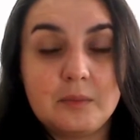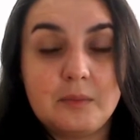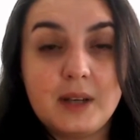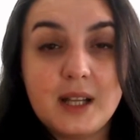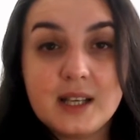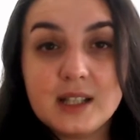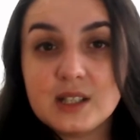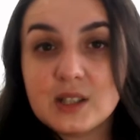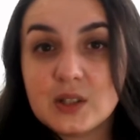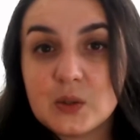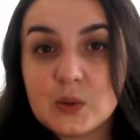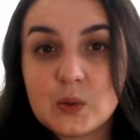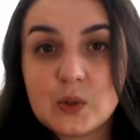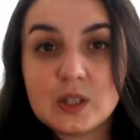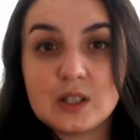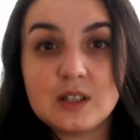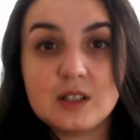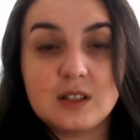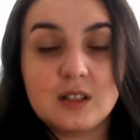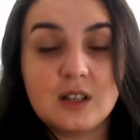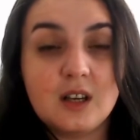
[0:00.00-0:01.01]

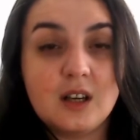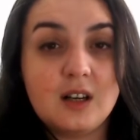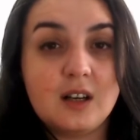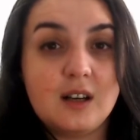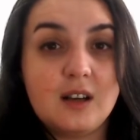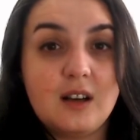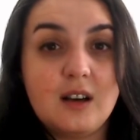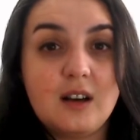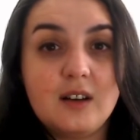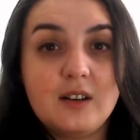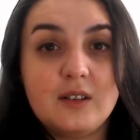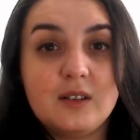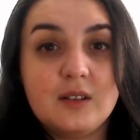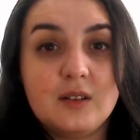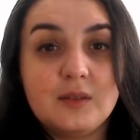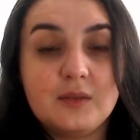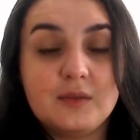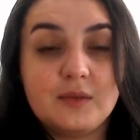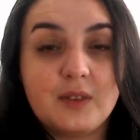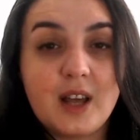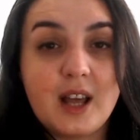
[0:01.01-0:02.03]
pleasantries, a lot
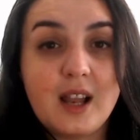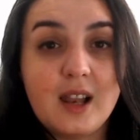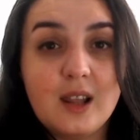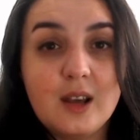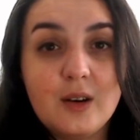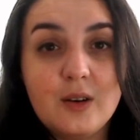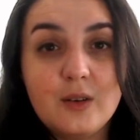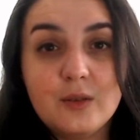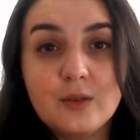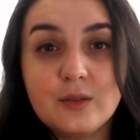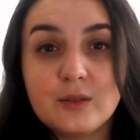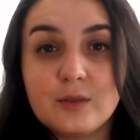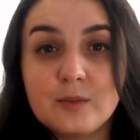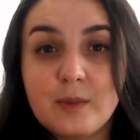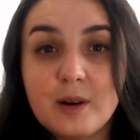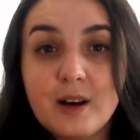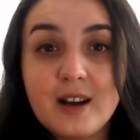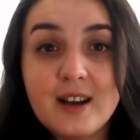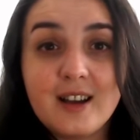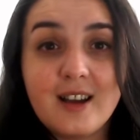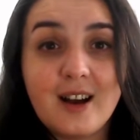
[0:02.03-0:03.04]
of hello,
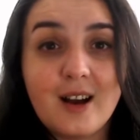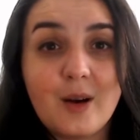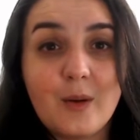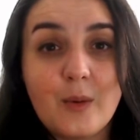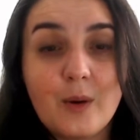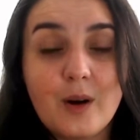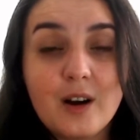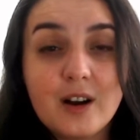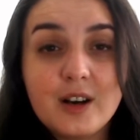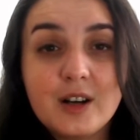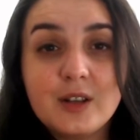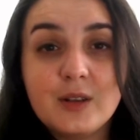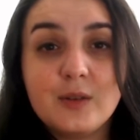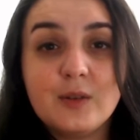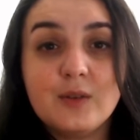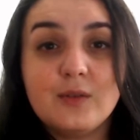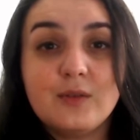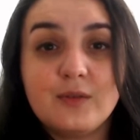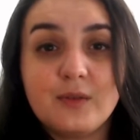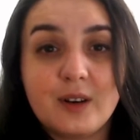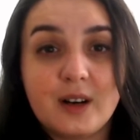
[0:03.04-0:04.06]
goodbye, how are
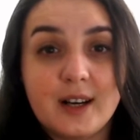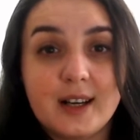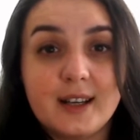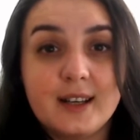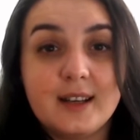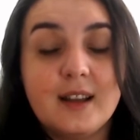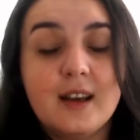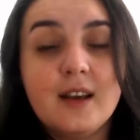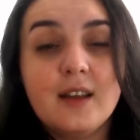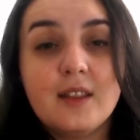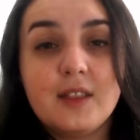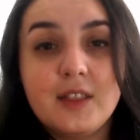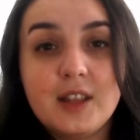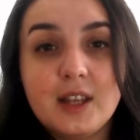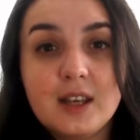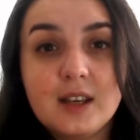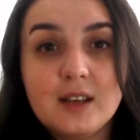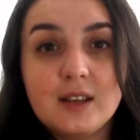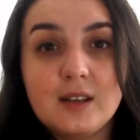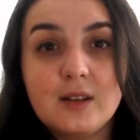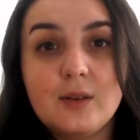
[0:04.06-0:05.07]
you, fine,
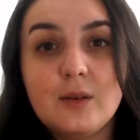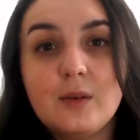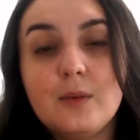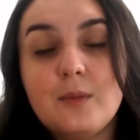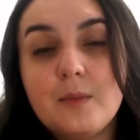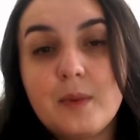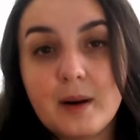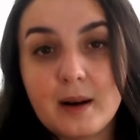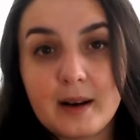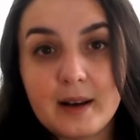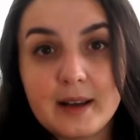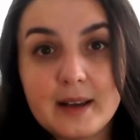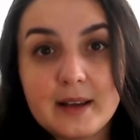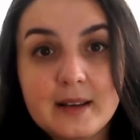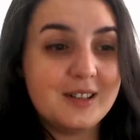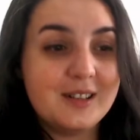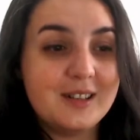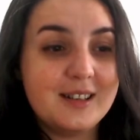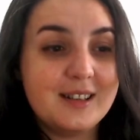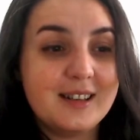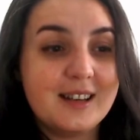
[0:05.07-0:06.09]
thank you, bye.
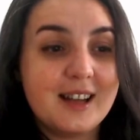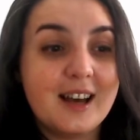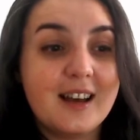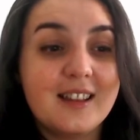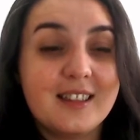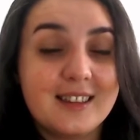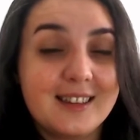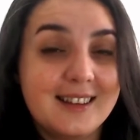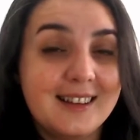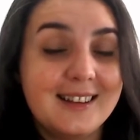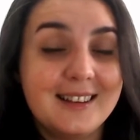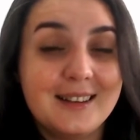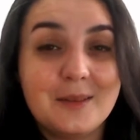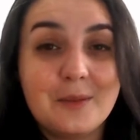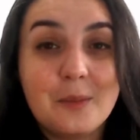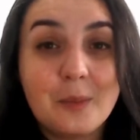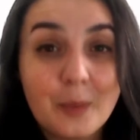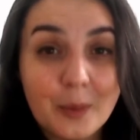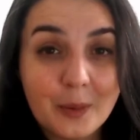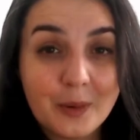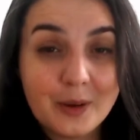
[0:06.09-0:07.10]
Nothing
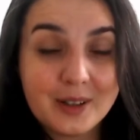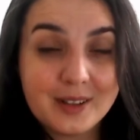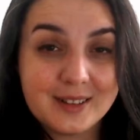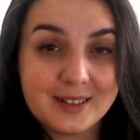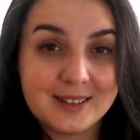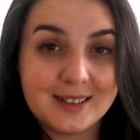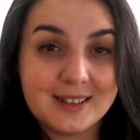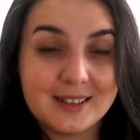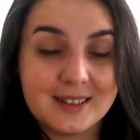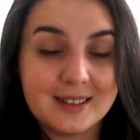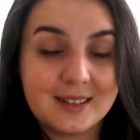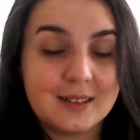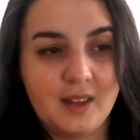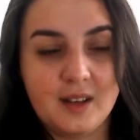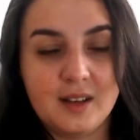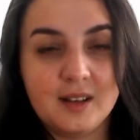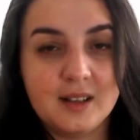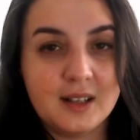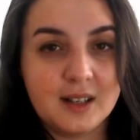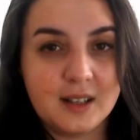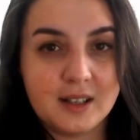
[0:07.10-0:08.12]
important.
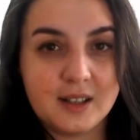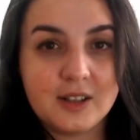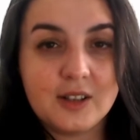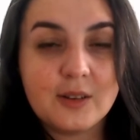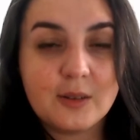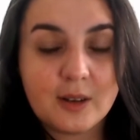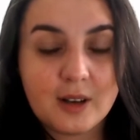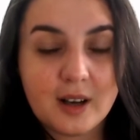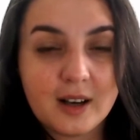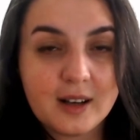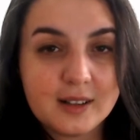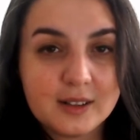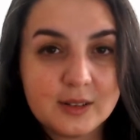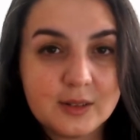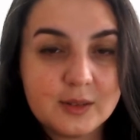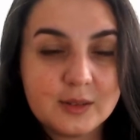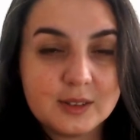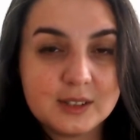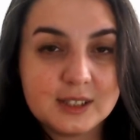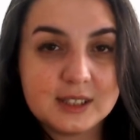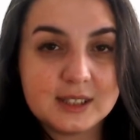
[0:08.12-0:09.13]
You cut
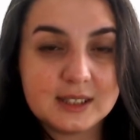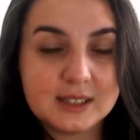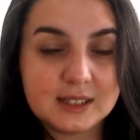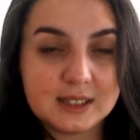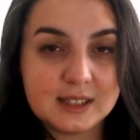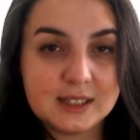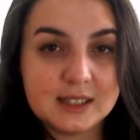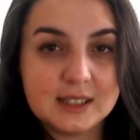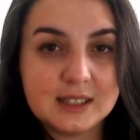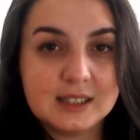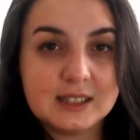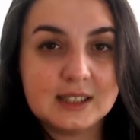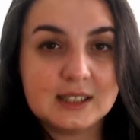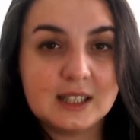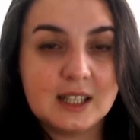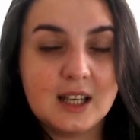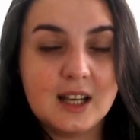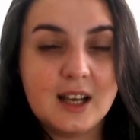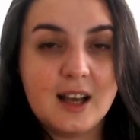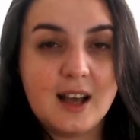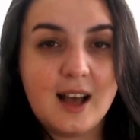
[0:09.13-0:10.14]
all these things
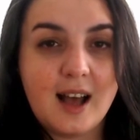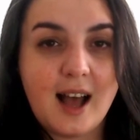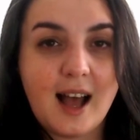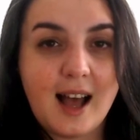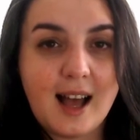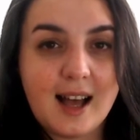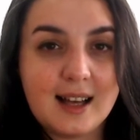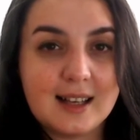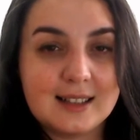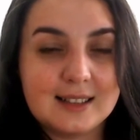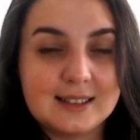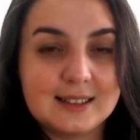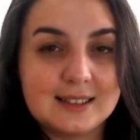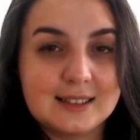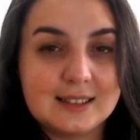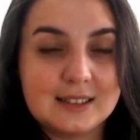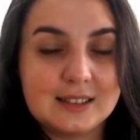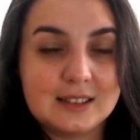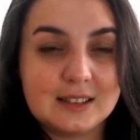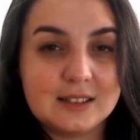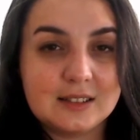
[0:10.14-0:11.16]

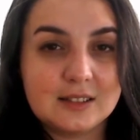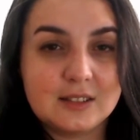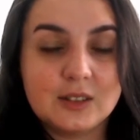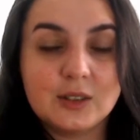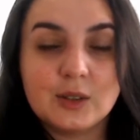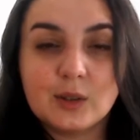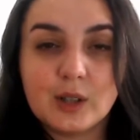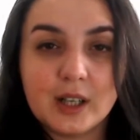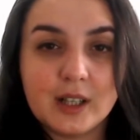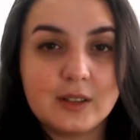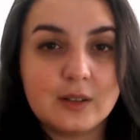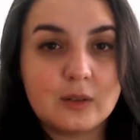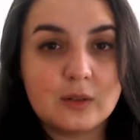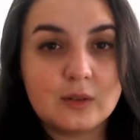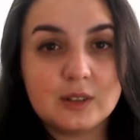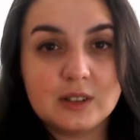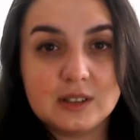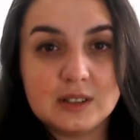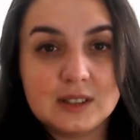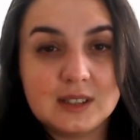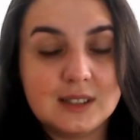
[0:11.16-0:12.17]
and
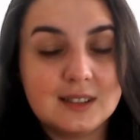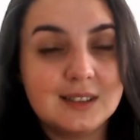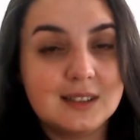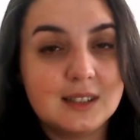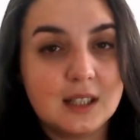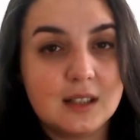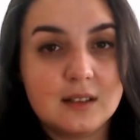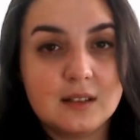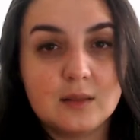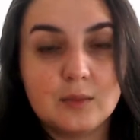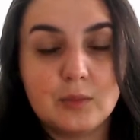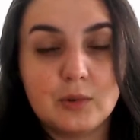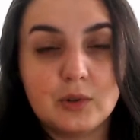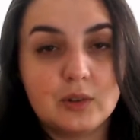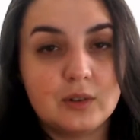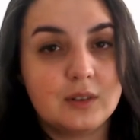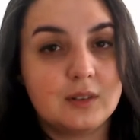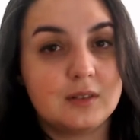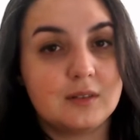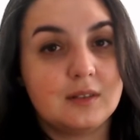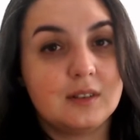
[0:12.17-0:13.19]
the
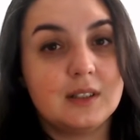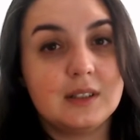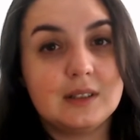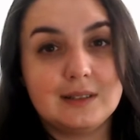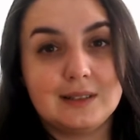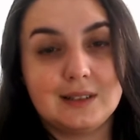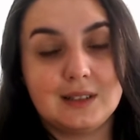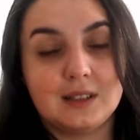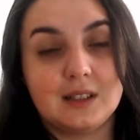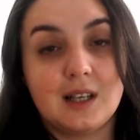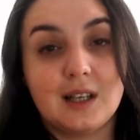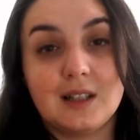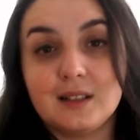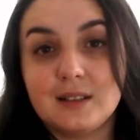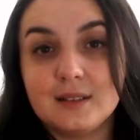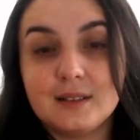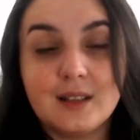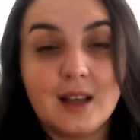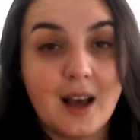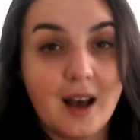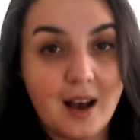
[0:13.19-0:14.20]
book is cut
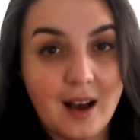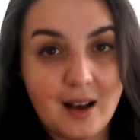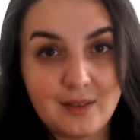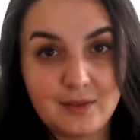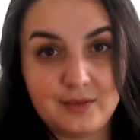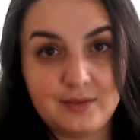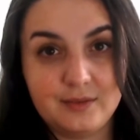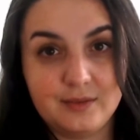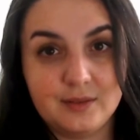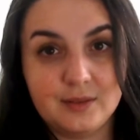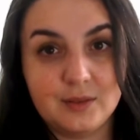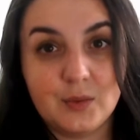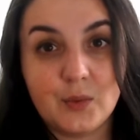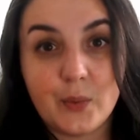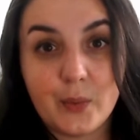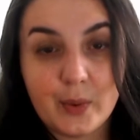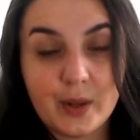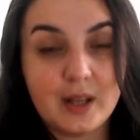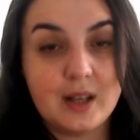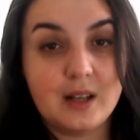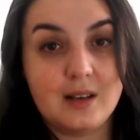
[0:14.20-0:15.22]
in half,
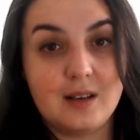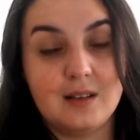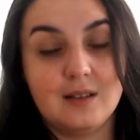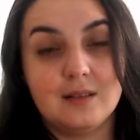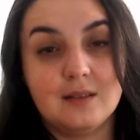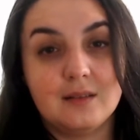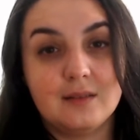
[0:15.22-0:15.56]
really.